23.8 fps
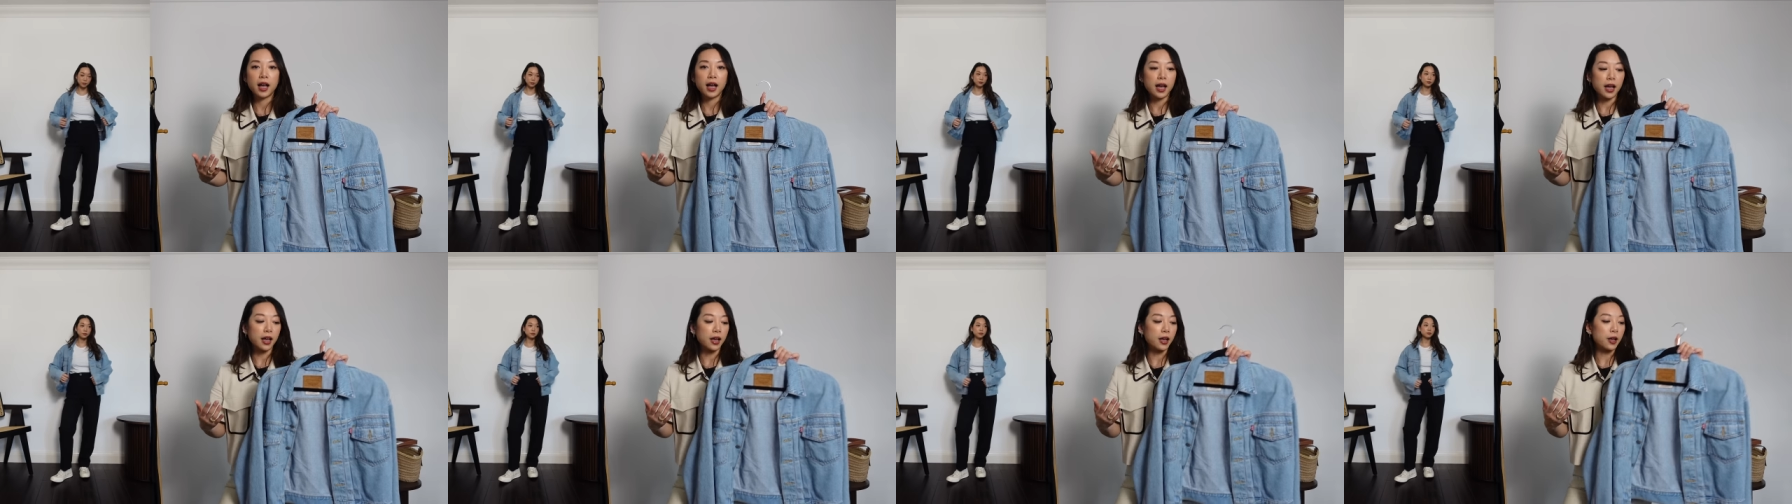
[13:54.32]

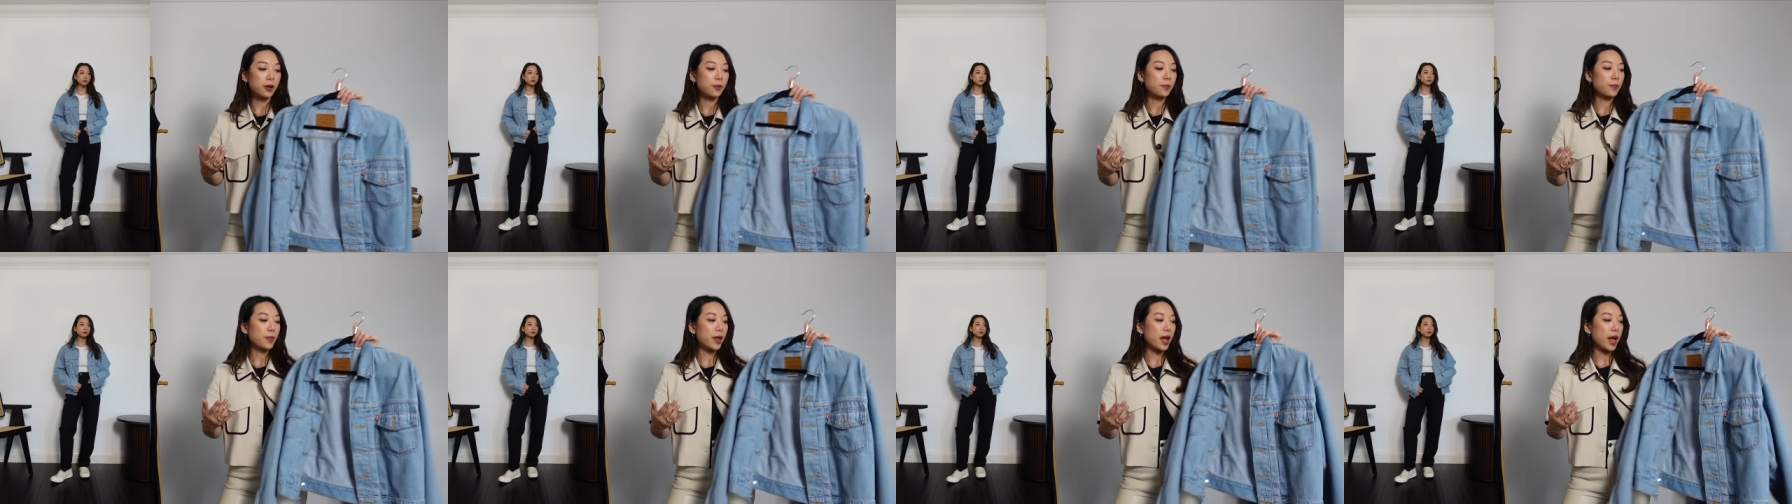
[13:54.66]

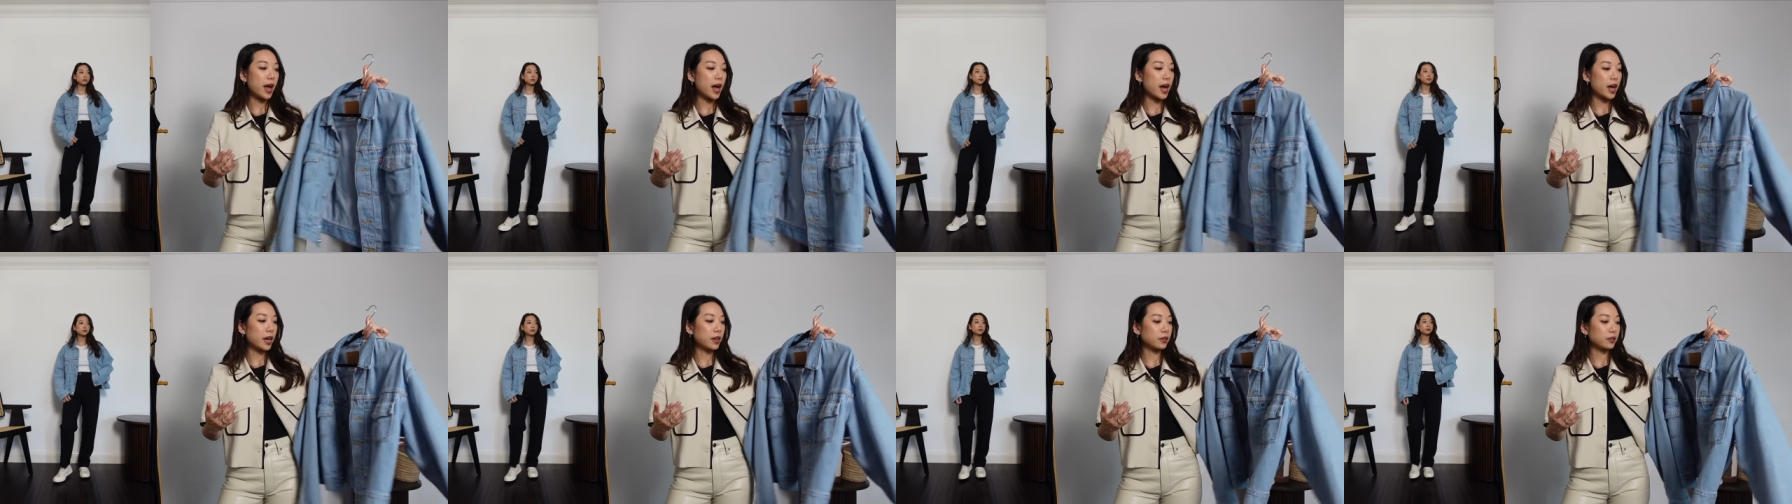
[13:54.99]
um,
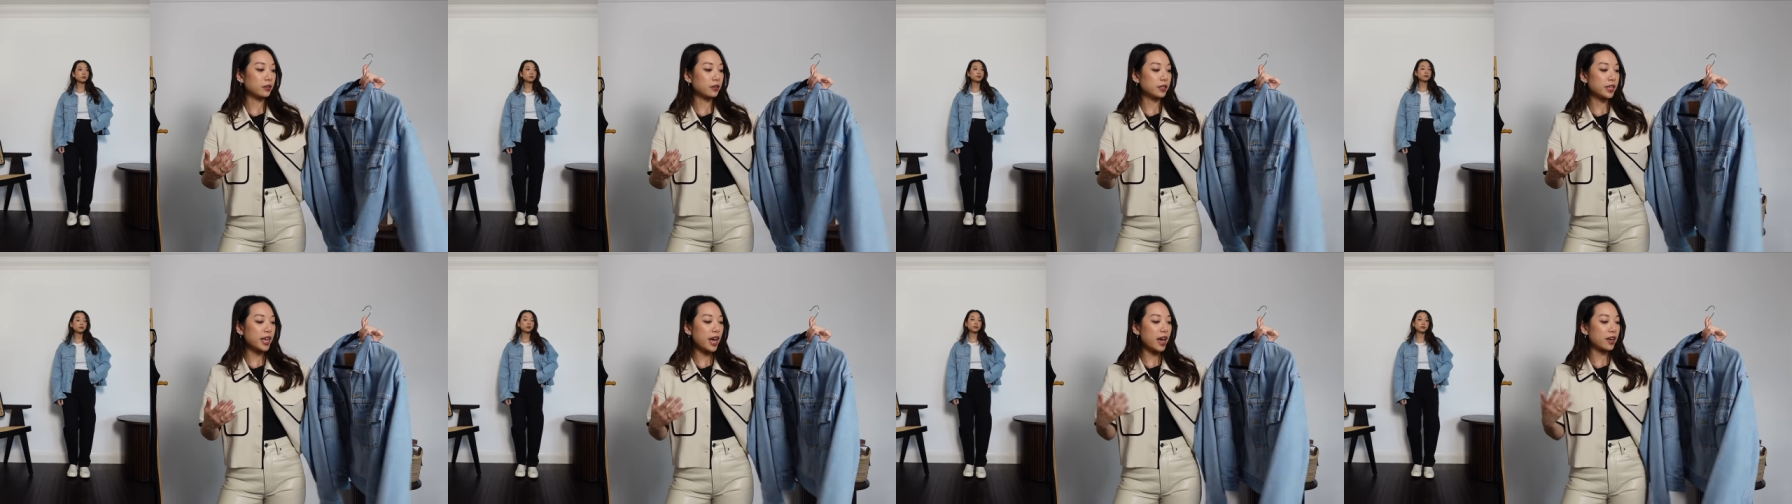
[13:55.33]

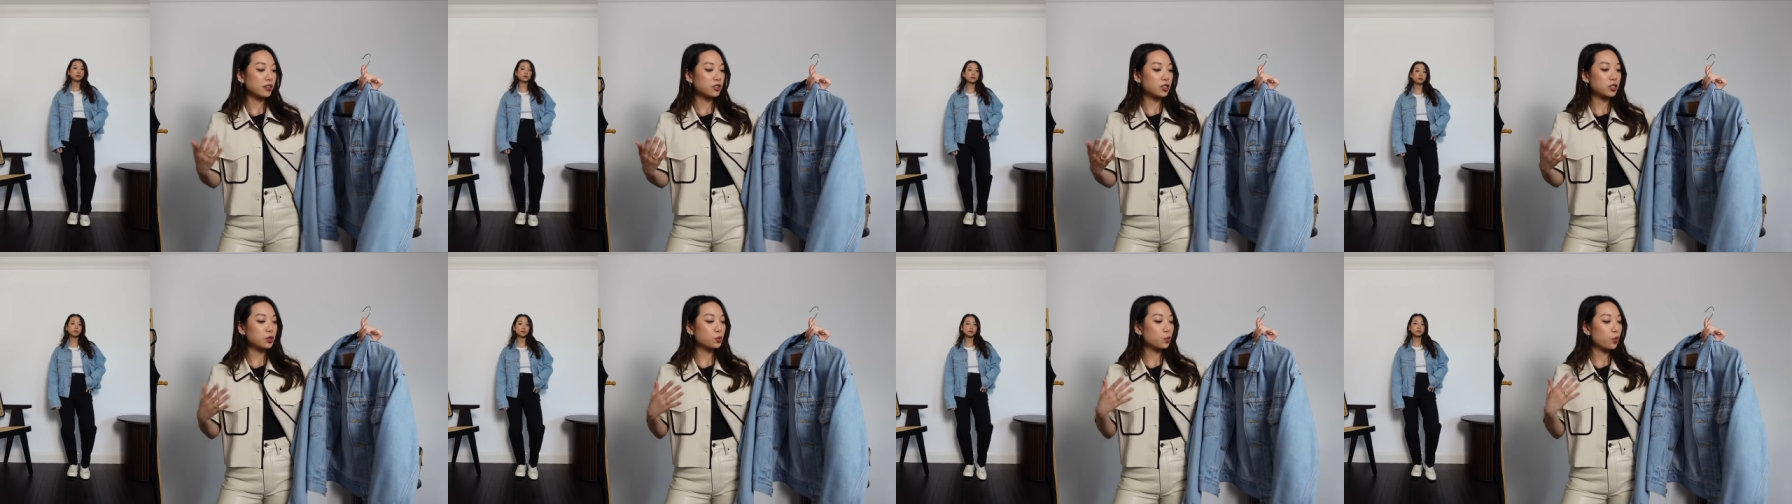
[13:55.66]
and yeah,
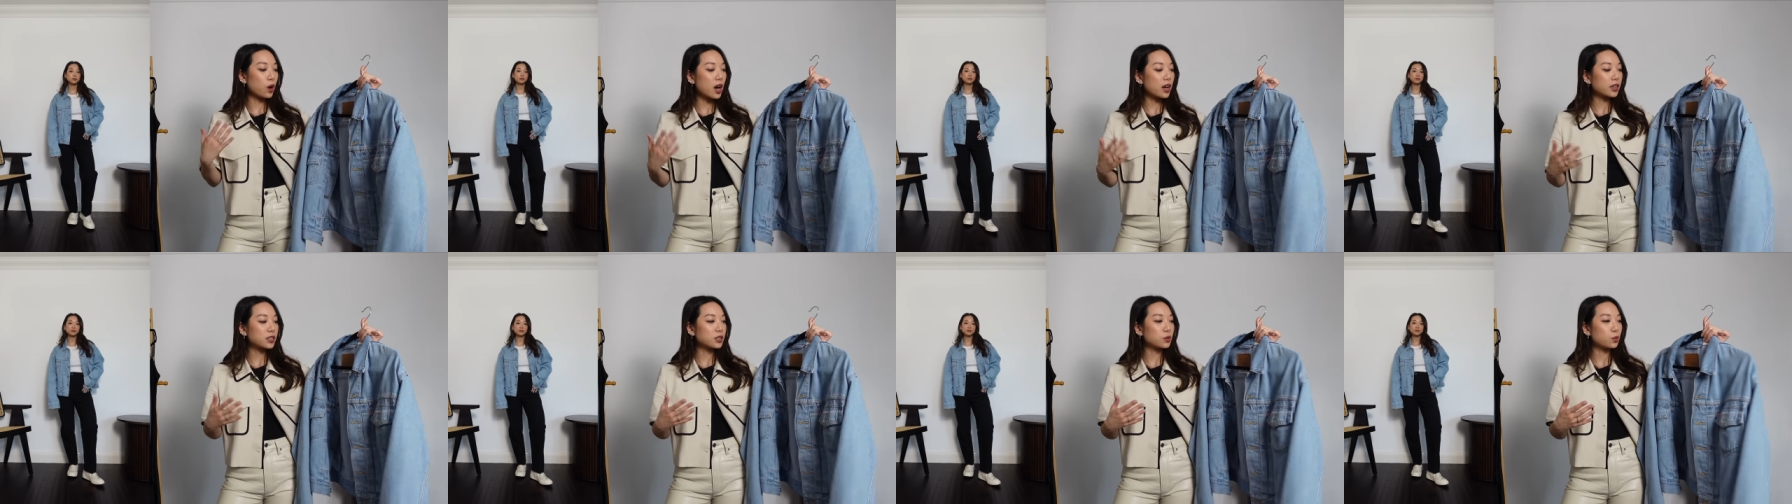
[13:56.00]
just
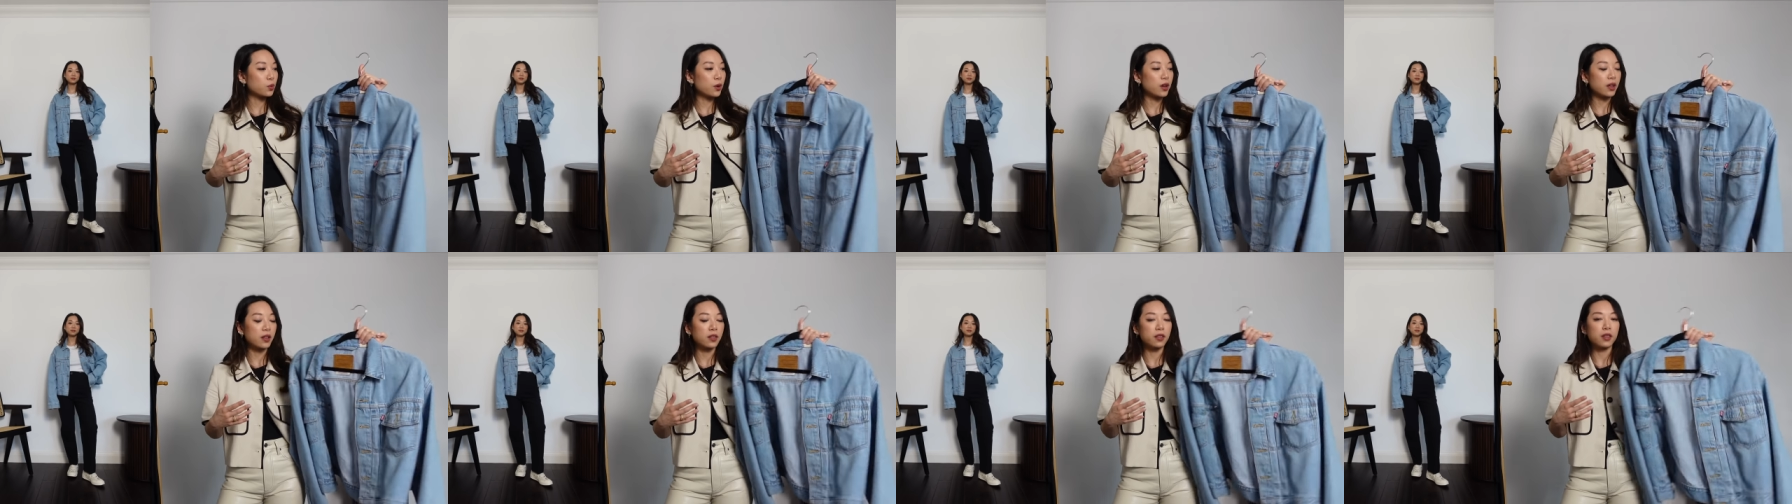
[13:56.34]
works
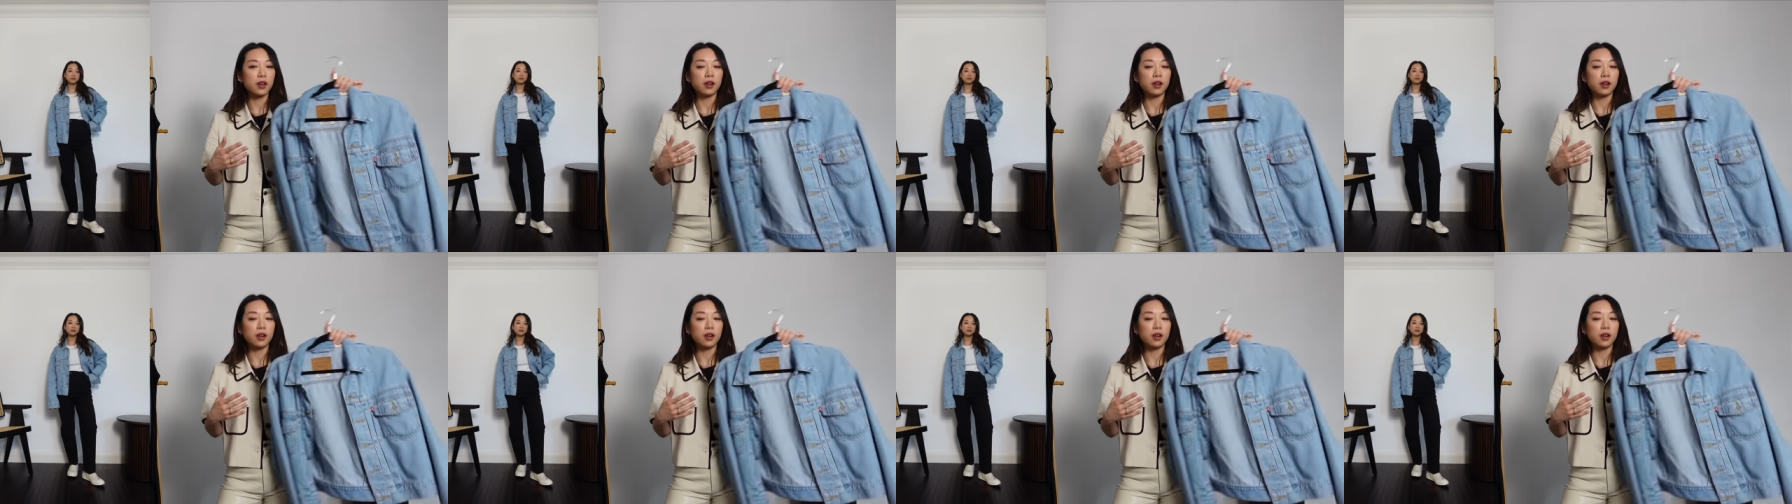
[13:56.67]
with